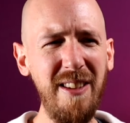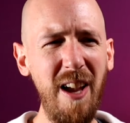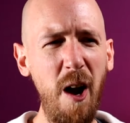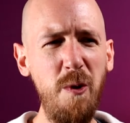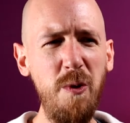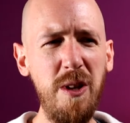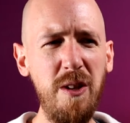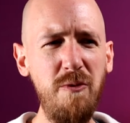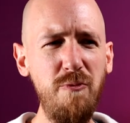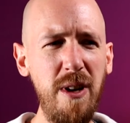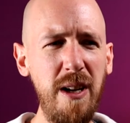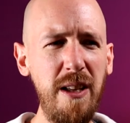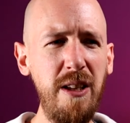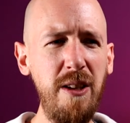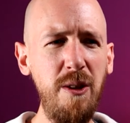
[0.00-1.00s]
only
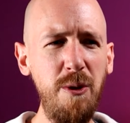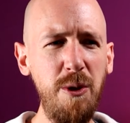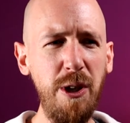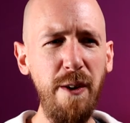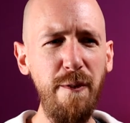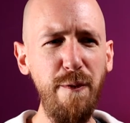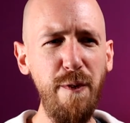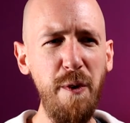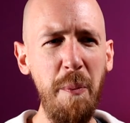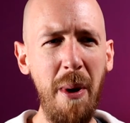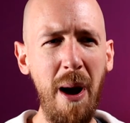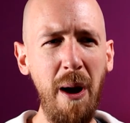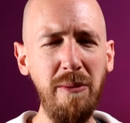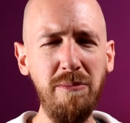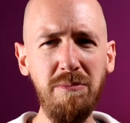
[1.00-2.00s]
really use it for
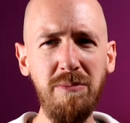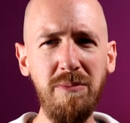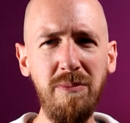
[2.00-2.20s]
about